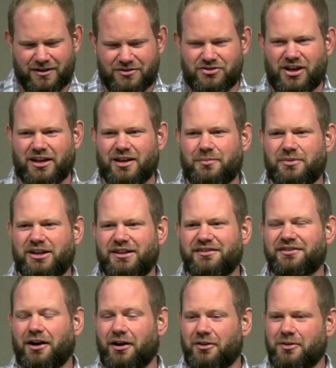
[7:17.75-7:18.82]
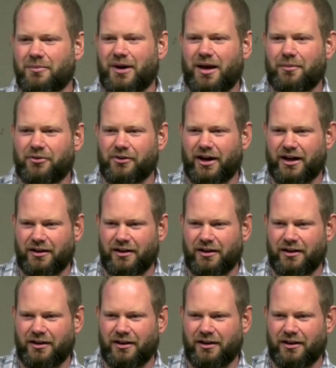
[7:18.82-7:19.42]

Jacob and Esau in the Bible, right?